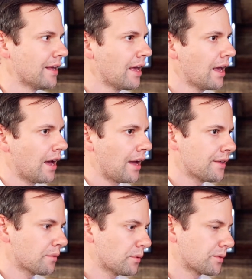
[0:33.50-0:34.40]
Yeah. I
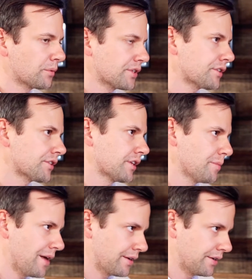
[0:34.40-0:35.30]
think what's interesting
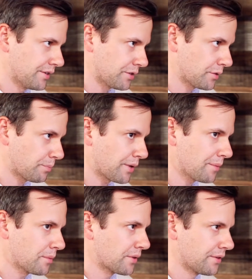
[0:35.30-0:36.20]
about it is
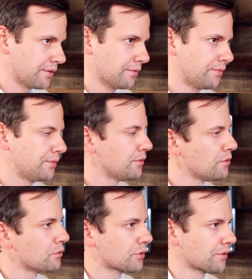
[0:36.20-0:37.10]
probably one of the
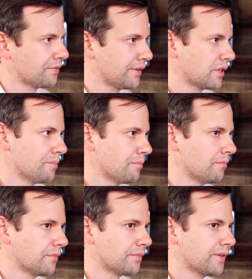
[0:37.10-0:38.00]
few sort of
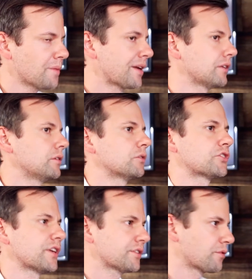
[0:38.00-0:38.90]
fundamental
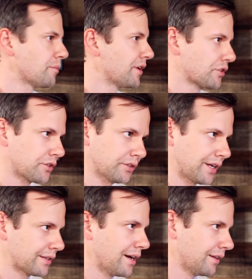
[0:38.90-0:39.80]
transformational
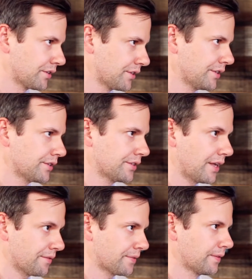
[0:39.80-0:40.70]
technologies
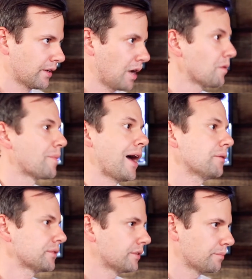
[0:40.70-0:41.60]
that have come
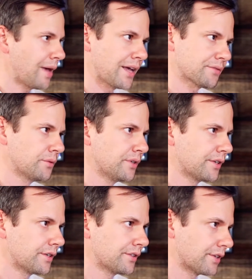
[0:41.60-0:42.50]
about in the past few
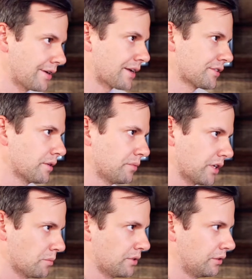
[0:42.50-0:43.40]
years that are actually
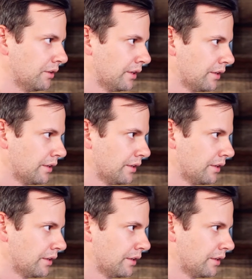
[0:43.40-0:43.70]
applicable